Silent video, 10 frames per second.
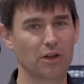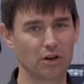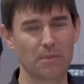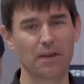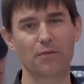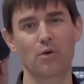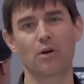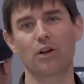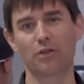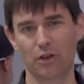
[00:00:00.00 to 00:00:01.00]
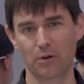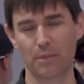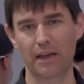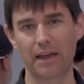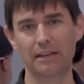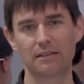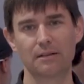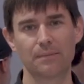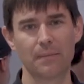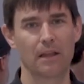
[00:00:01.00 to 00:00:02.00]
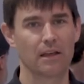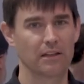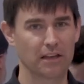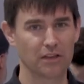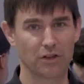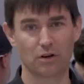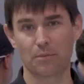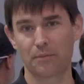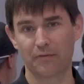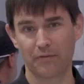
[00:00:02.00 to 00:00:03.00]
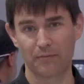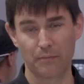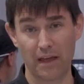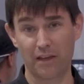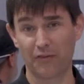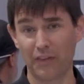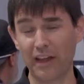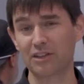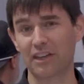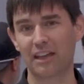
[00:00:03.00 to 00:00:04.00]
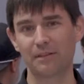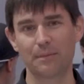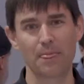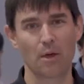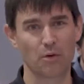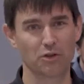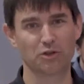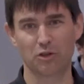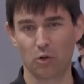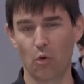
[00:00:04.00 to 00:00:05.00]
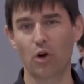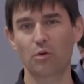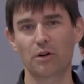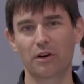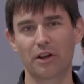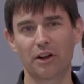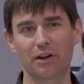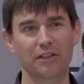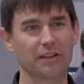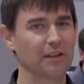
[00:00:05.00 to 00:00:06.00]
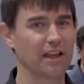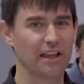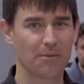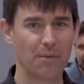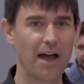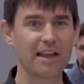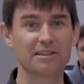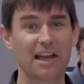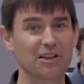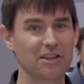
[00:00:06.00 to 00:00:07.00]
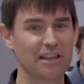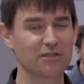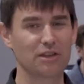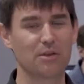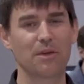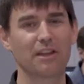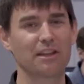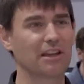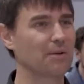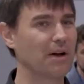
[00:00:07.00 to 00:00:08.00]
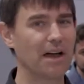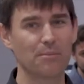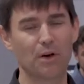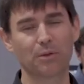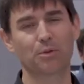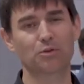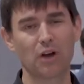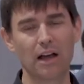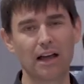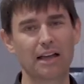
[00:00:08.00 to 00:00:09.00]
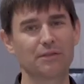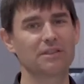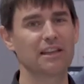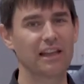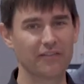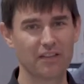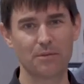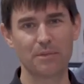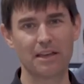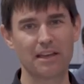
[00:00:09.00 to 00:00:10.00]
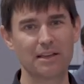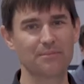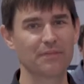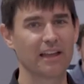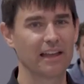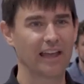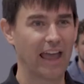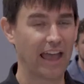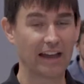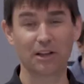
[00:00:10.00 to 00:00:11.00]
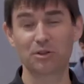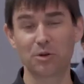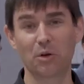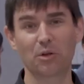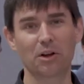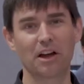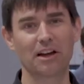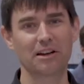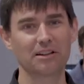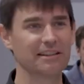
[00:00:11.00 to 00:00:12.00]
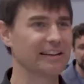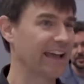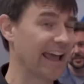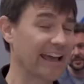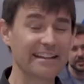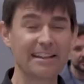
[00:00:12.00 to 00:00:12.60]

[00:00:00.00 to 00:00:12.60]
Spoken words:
Thunder Bay 4, our Thunder Bay 8, the Thunder Bay Flex 8, which is an award winner here that combines, actually gives you the ability to combine multiple drives, NVMe, and a controller card, and a